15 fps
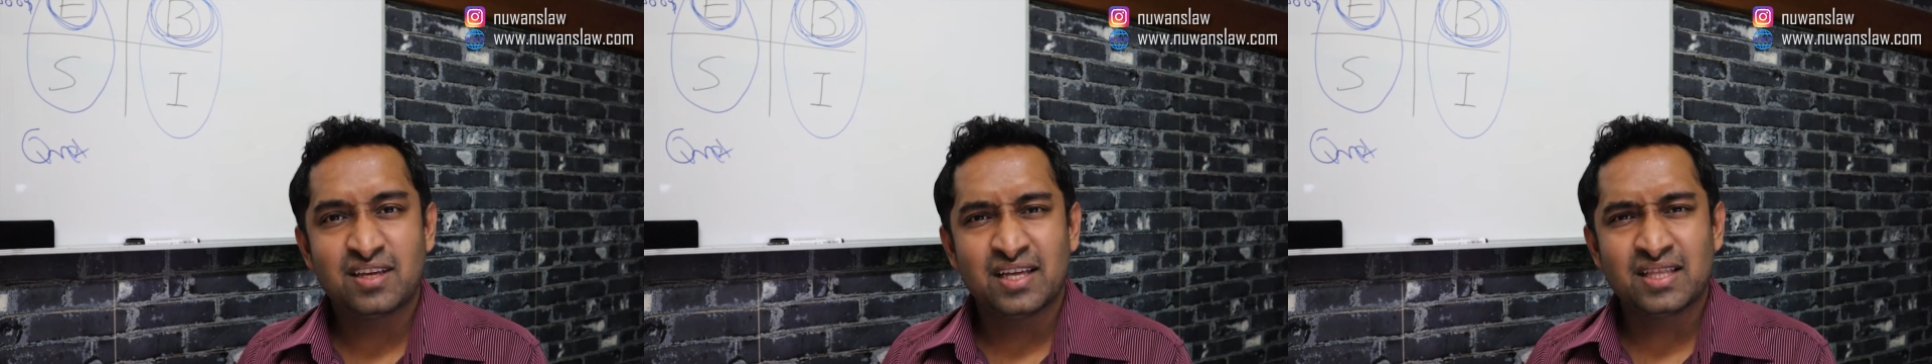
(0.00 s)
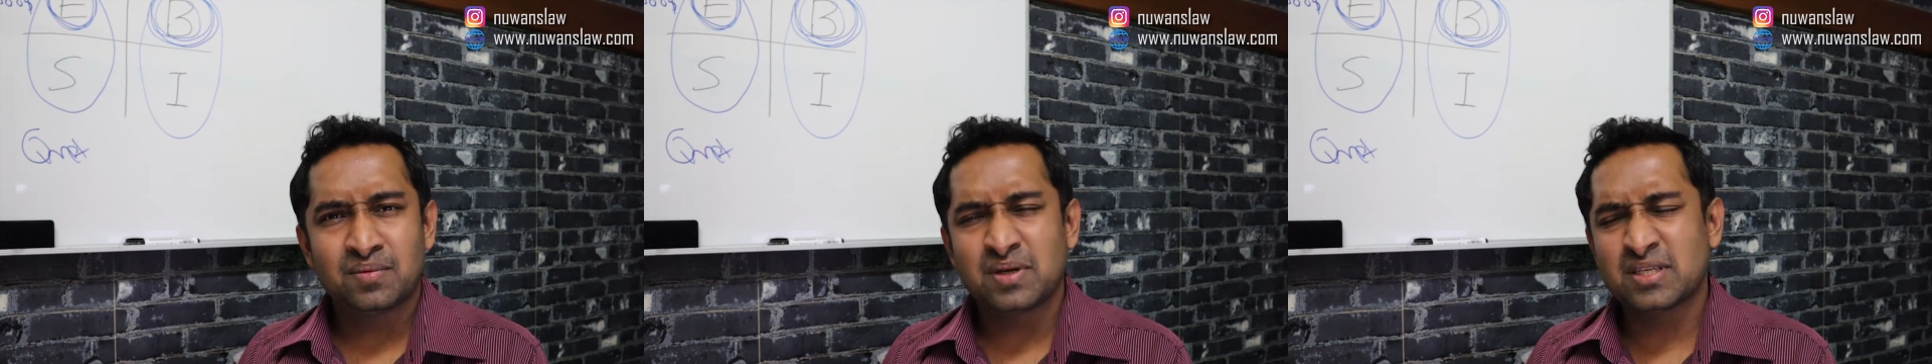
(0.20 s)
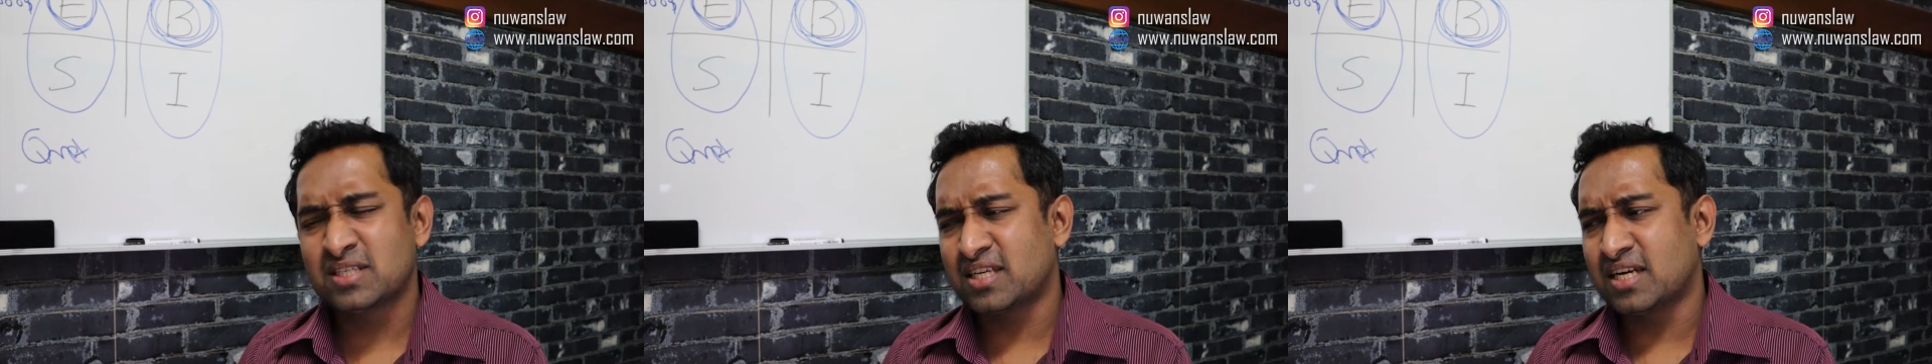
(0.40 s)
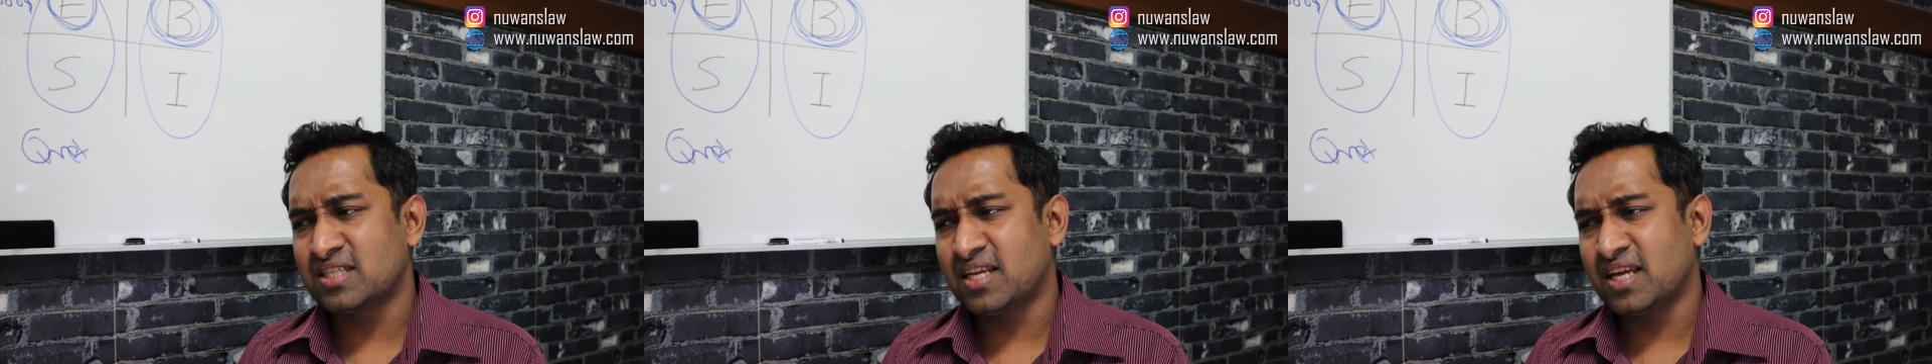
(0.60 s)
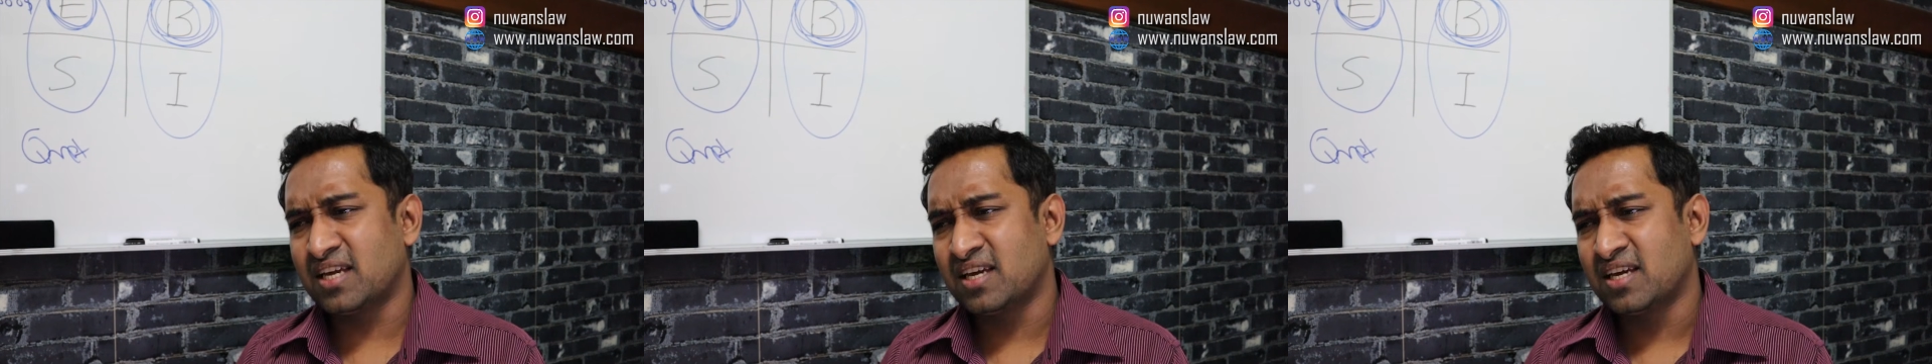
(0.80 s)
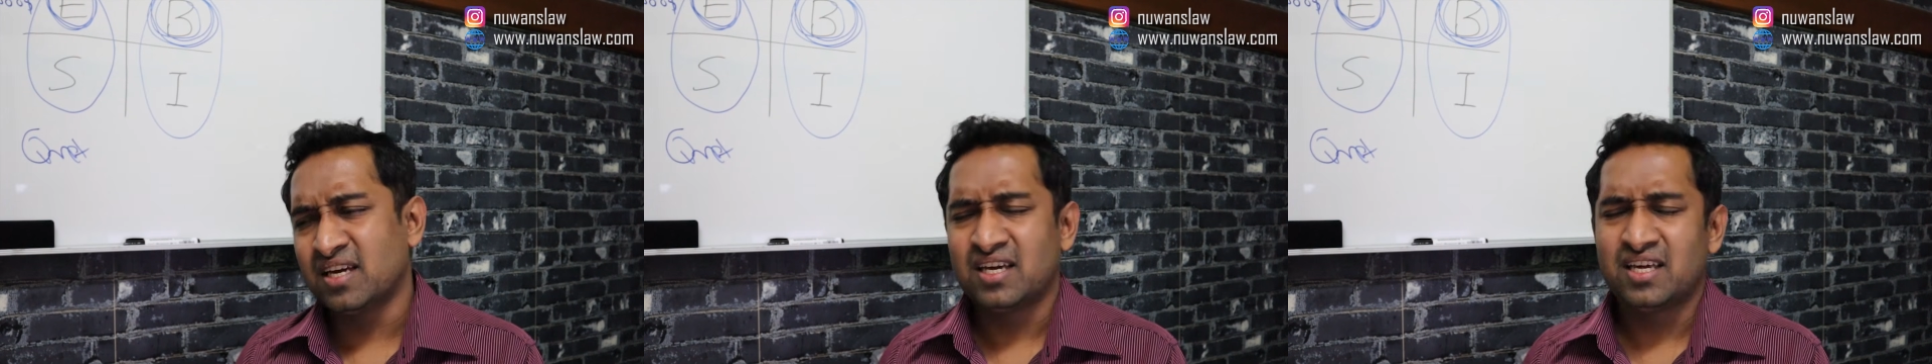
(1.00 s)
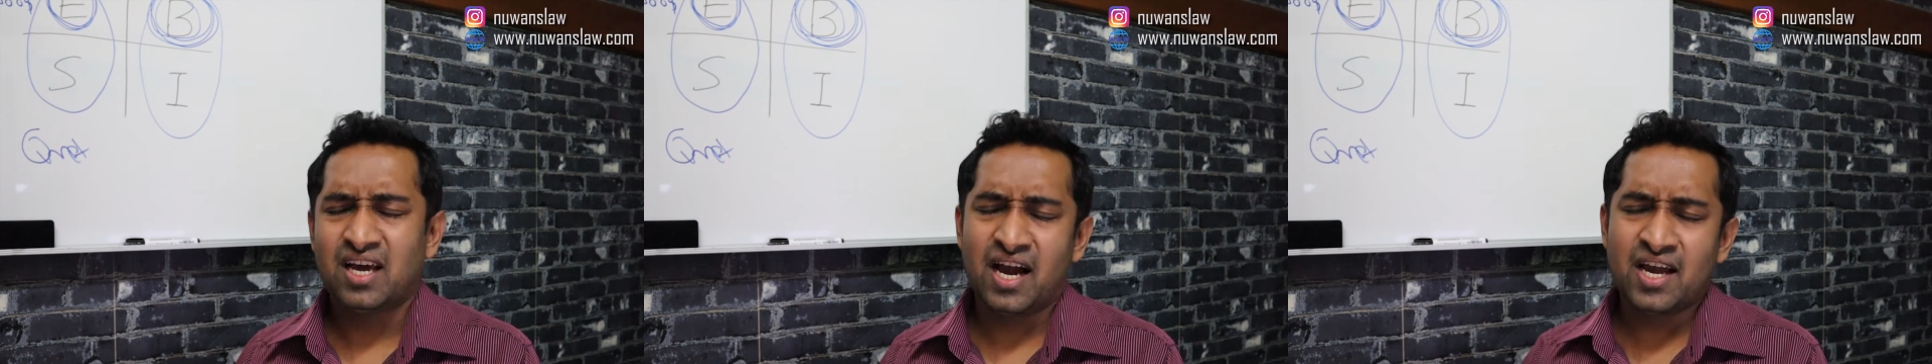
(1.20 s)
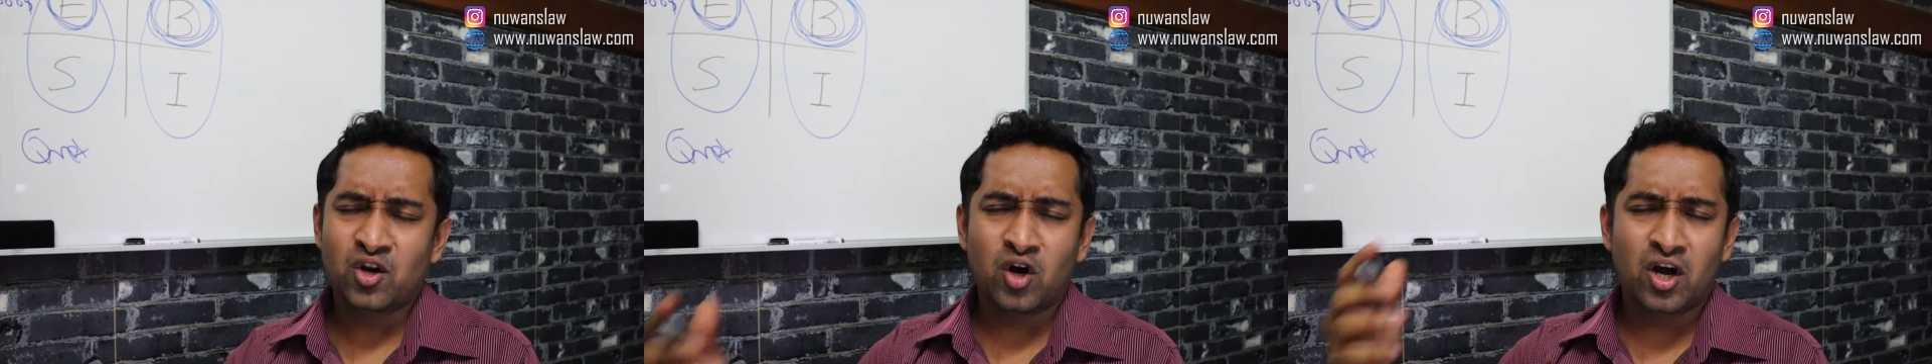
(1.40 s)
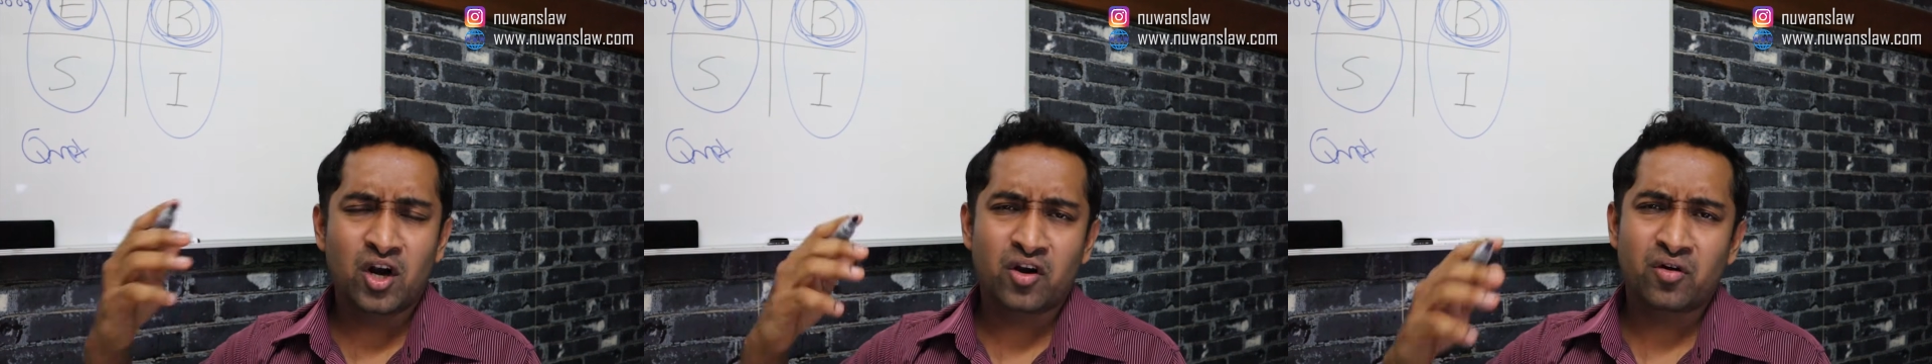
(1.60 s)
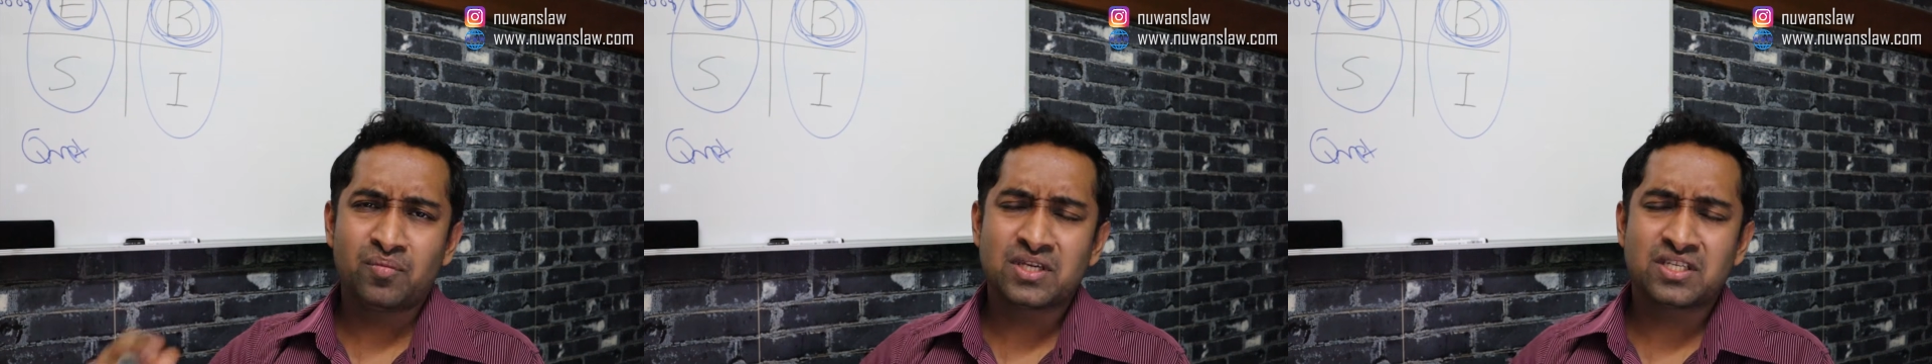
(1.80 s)
And the person starts saying, yeah, I know a
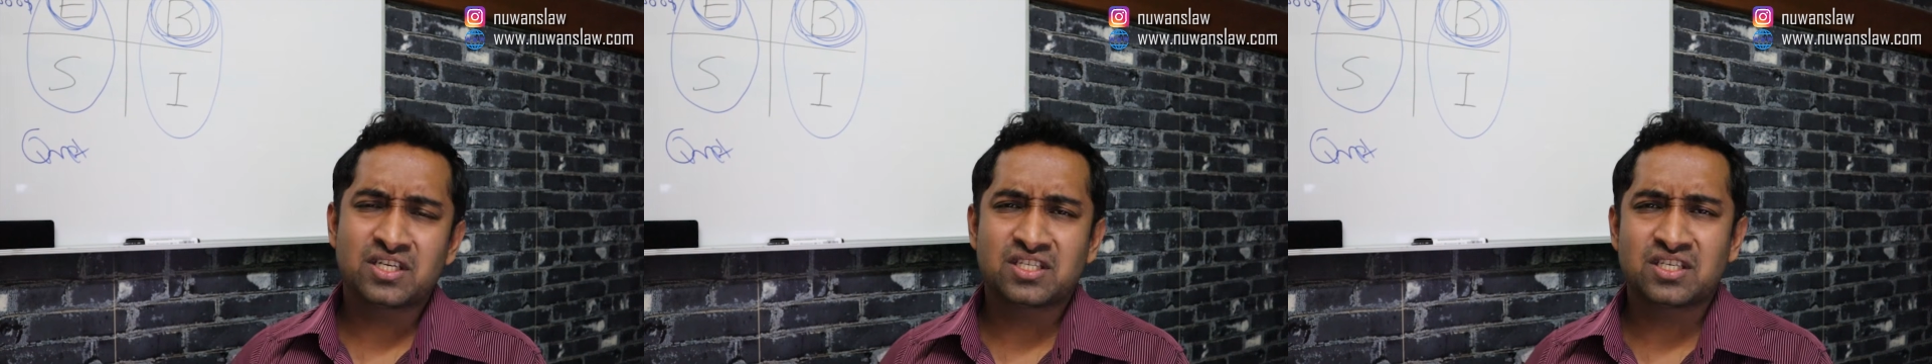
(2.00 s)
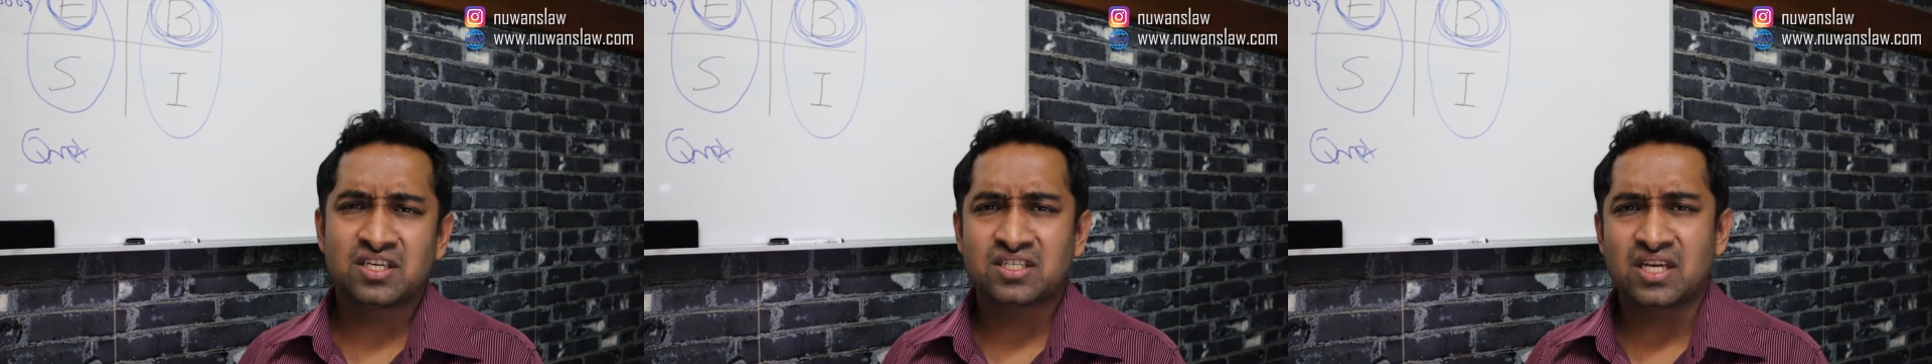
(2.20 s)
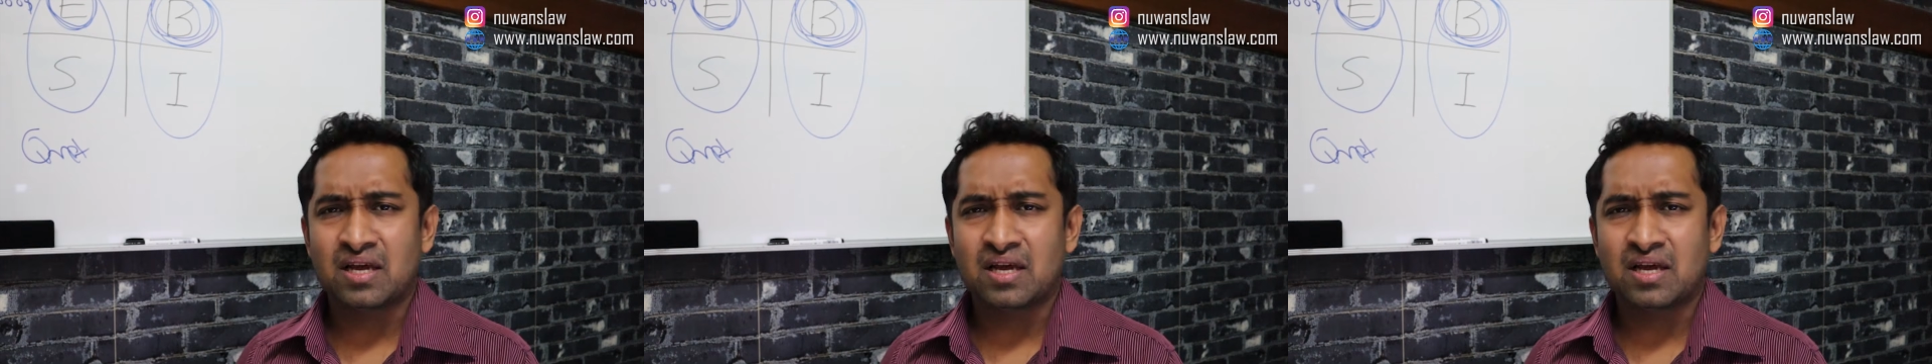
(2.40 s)
lot of businesses,